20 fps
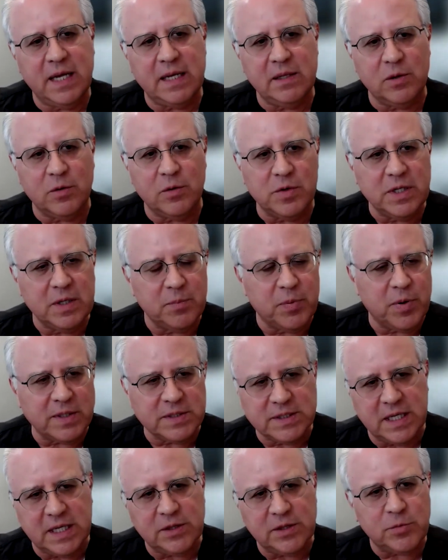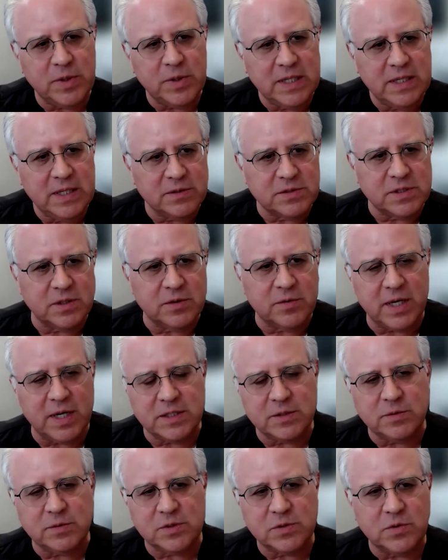learning process, that 3 years in
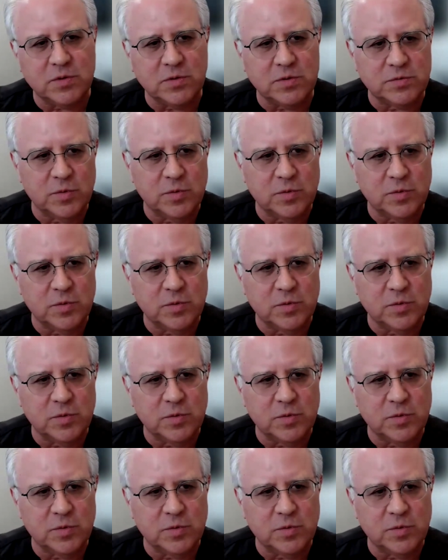graduate school,